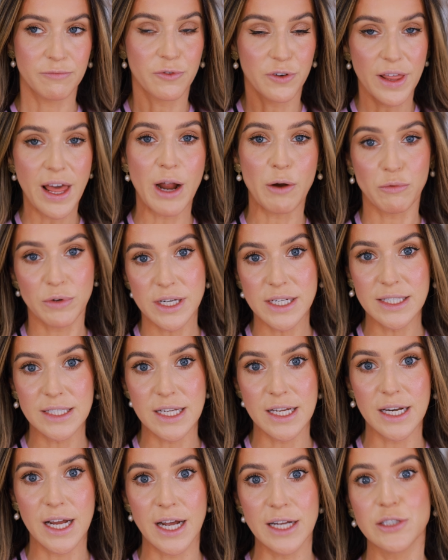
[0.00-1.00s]
for that
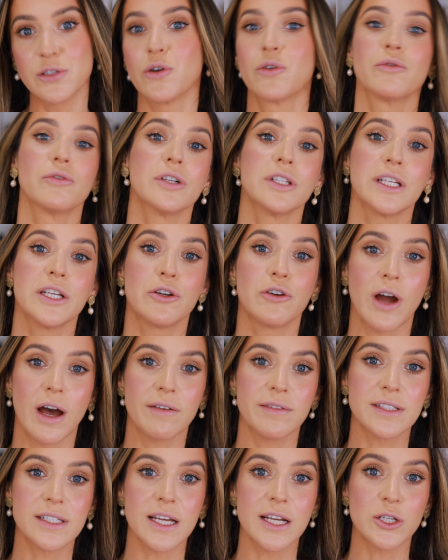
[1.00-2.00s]
reason, I don't really
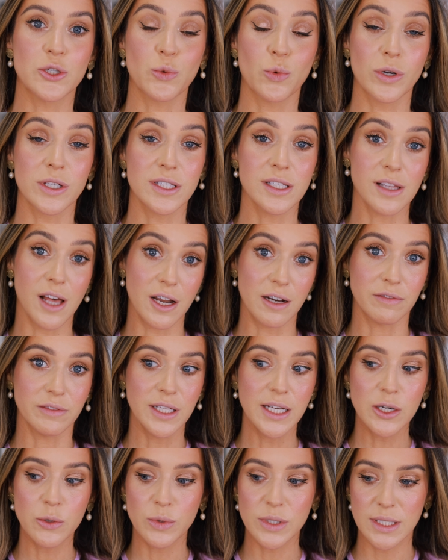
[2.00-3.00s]
gravitate towards a lot of
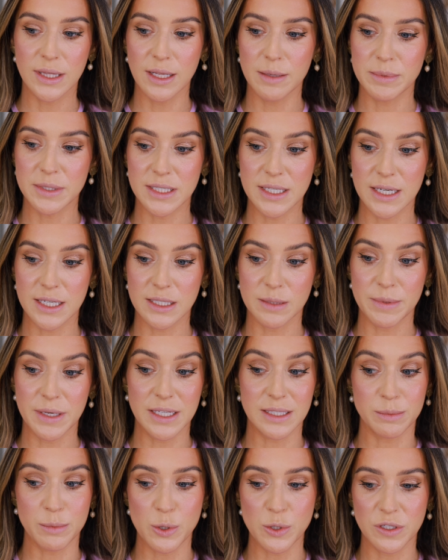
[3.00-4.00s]
liquid lipsticks
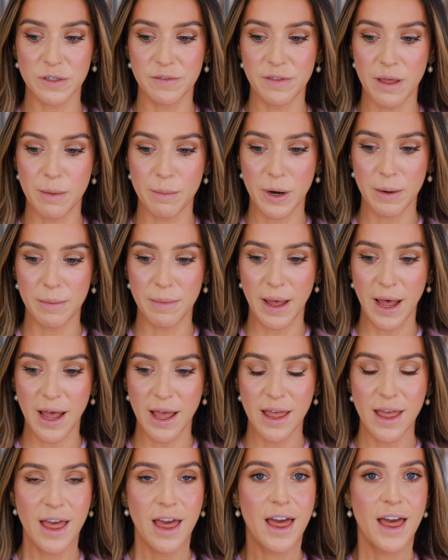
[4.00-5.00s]
because most of them are
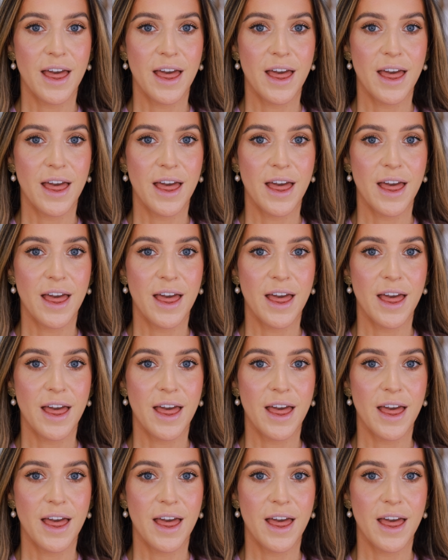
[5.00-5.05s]
matte.